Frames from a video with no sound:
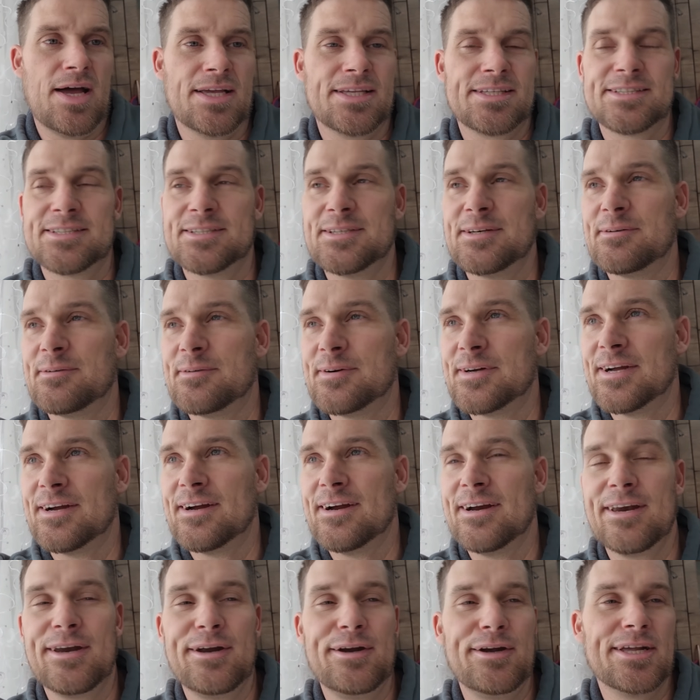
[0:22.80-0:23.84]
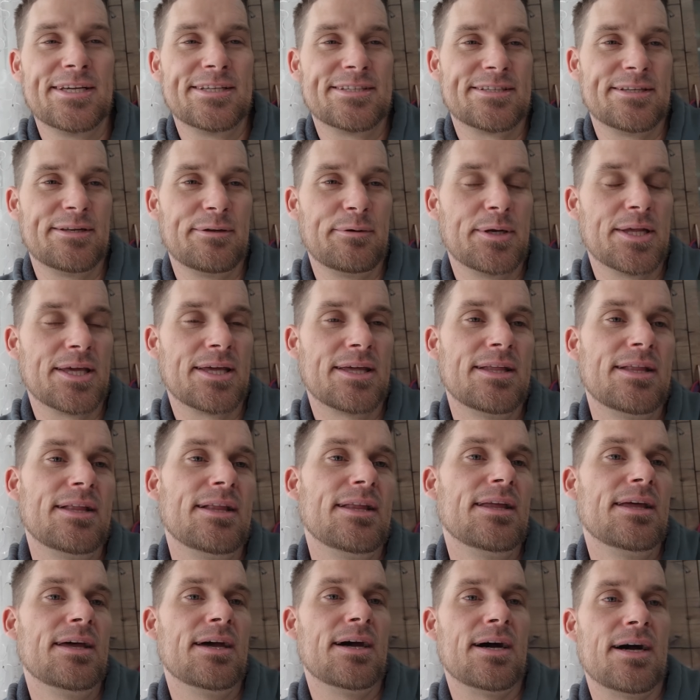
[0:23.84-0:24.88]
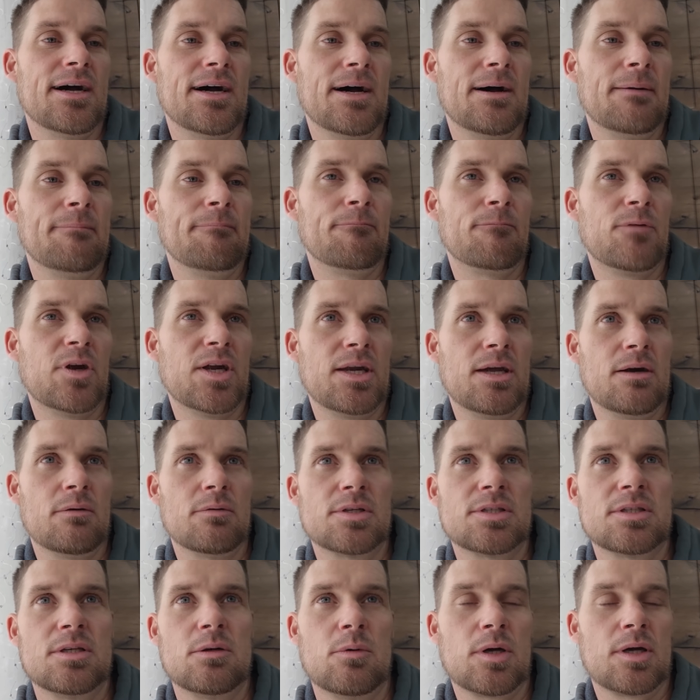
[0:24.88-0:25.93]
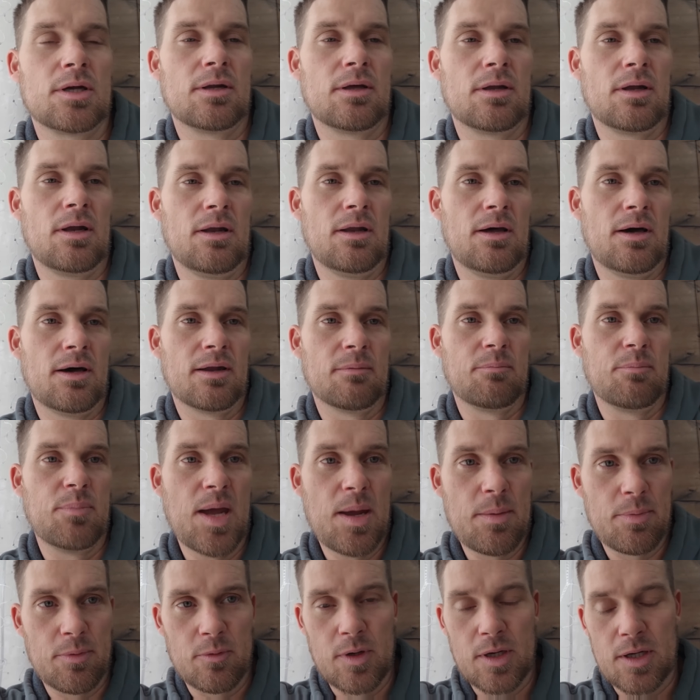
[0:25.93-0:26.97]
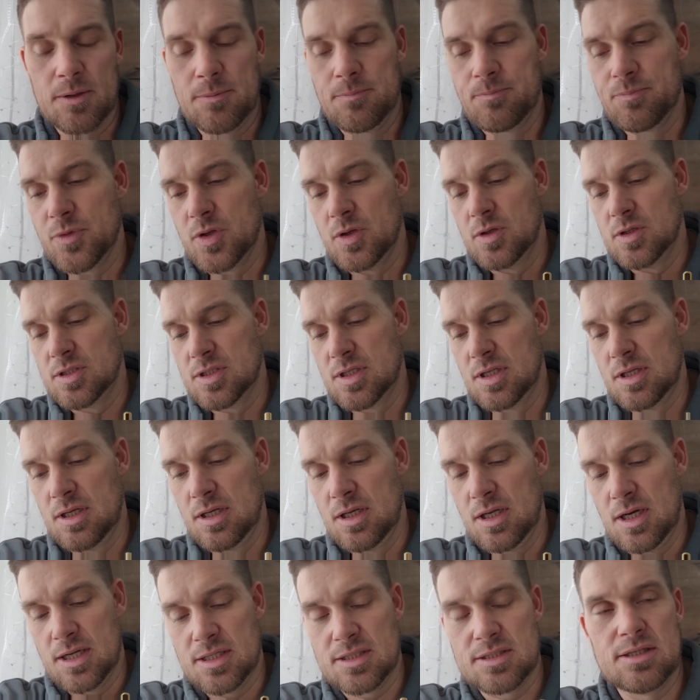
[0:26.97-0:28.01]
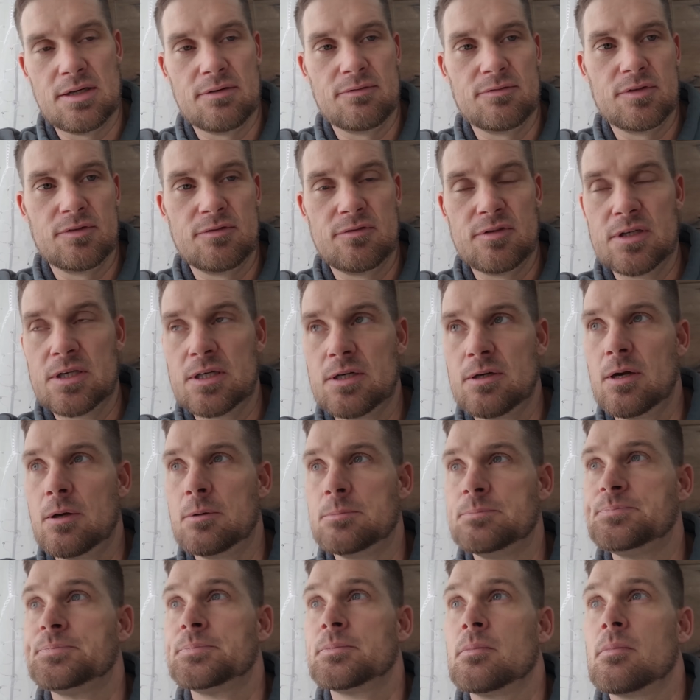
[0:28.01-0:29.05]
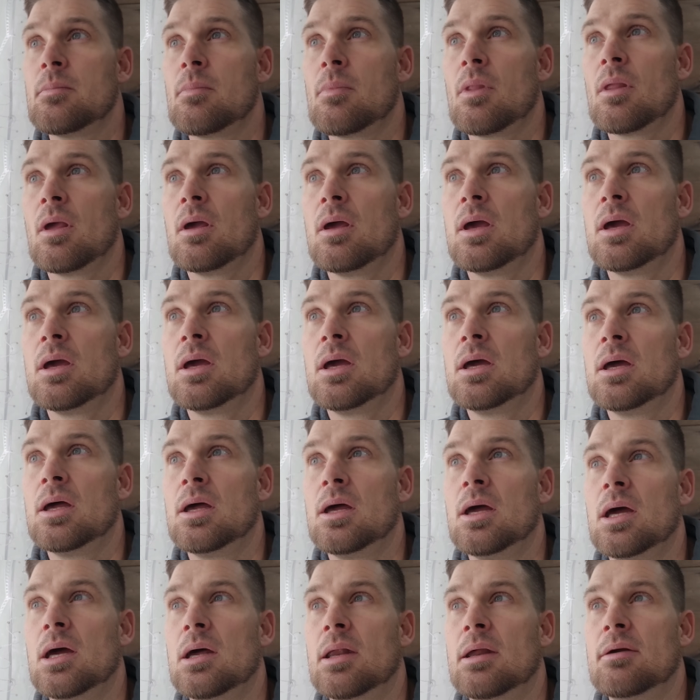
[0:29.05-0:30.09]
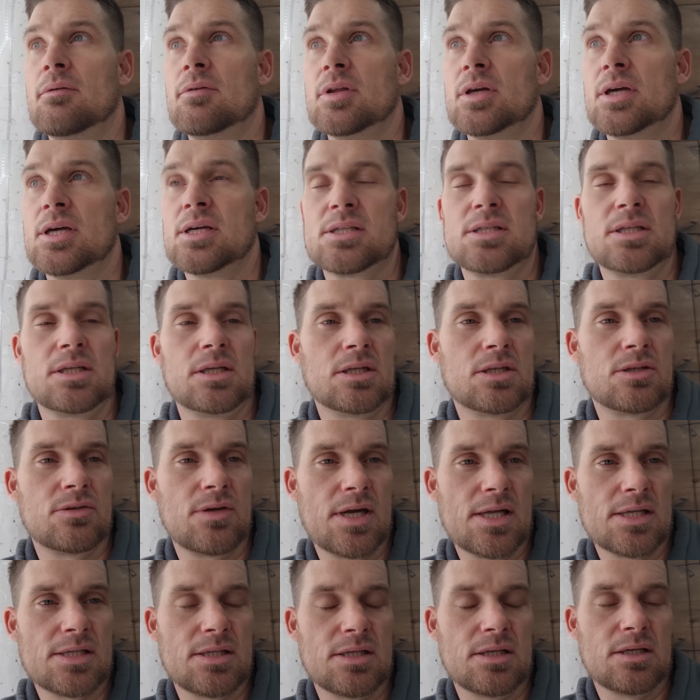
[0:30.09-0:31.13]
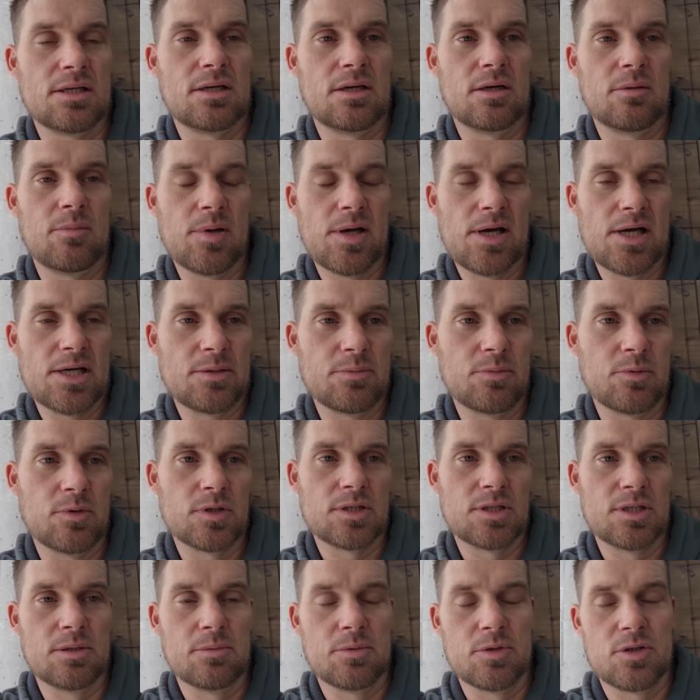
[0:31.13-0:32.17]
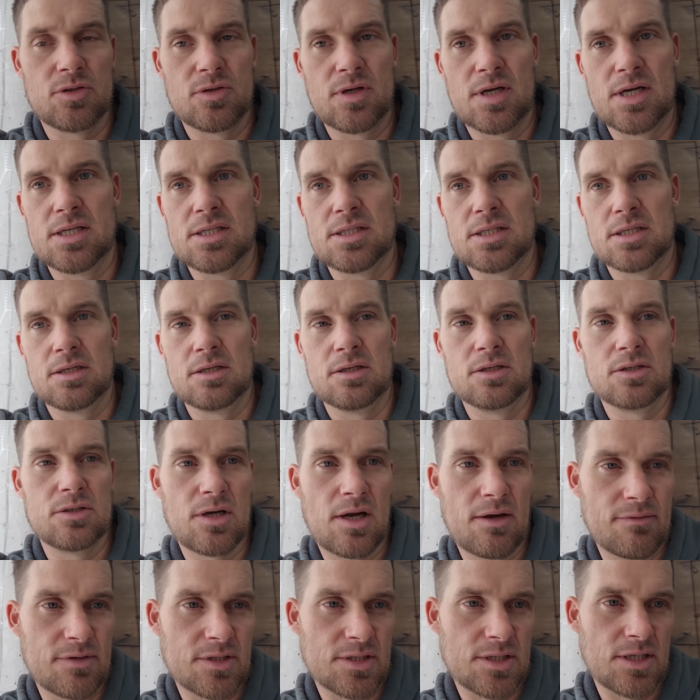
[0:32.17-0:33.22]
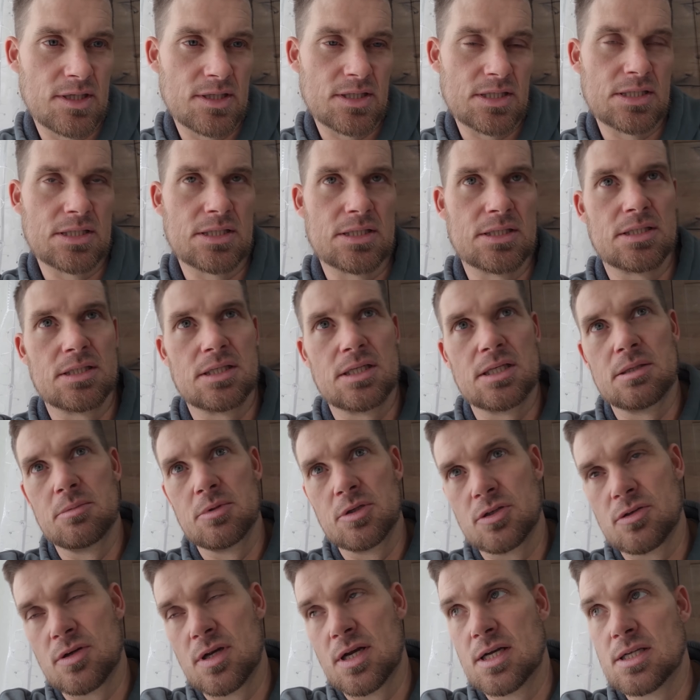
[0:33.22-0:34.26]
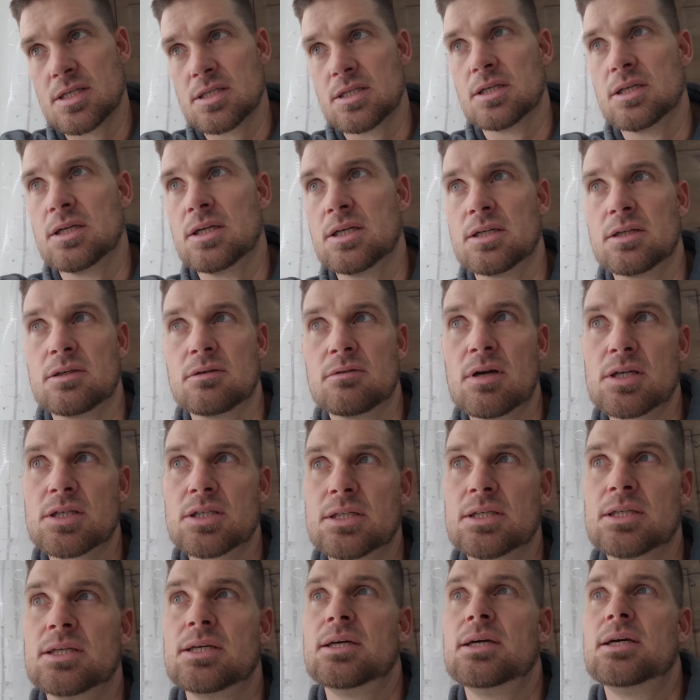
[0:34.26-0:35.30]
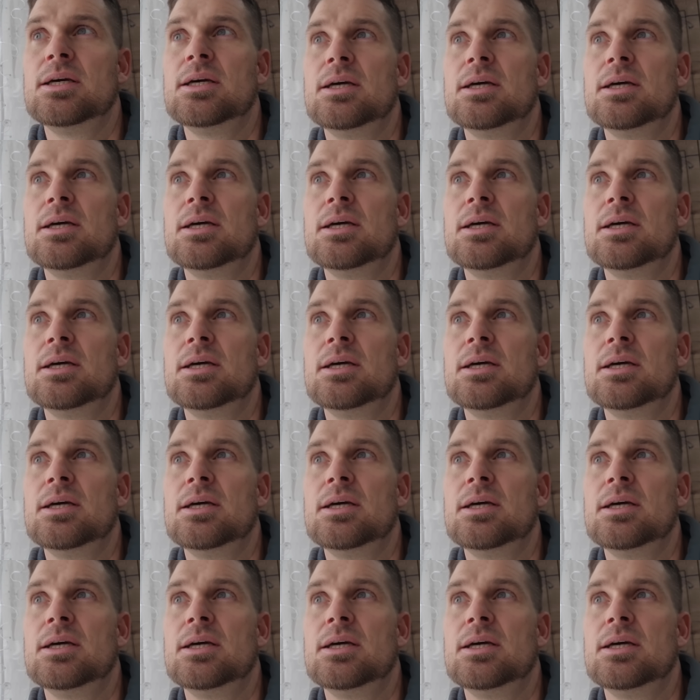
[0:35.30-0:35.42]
fast, so we are learning slowly. Um, right now, we're still working on a lot of paperwork. There's a lot of stuff to figure out and everything has to get translated. Our passports need to be translated. Our driver's licenses need to be translated into Russian,